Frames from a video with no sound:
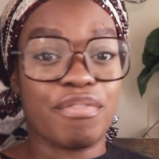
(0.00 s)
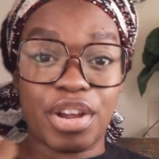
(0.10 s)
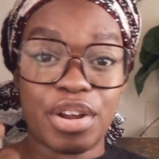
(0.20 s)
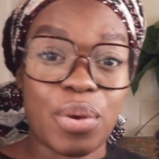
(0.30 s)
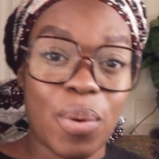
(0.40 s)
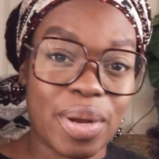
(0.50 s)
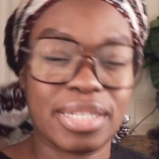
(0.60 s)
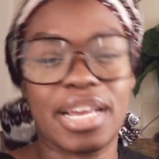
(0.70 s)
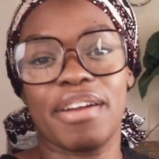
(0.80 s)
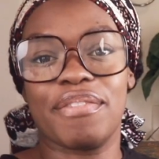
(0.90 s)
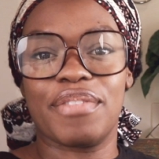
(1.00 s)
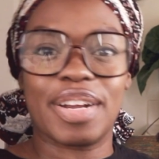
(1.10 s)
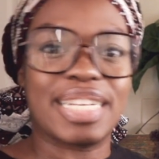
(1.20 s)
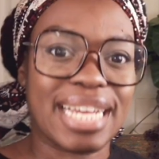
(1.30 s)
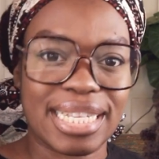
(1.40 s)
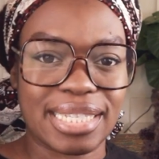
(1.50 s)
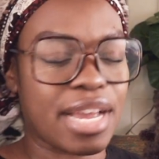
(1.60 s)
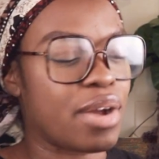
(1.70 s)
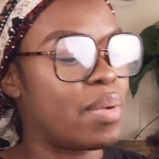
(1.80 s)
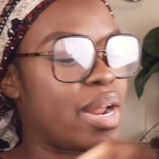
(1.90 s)
very coarse hair, very dense
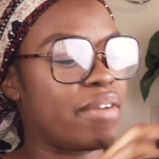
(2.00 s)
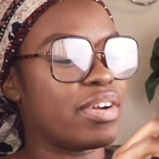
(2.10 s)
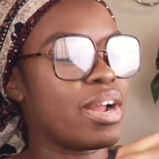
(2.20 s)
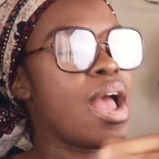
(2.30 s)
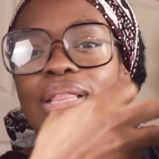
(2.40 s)
hair, whatever,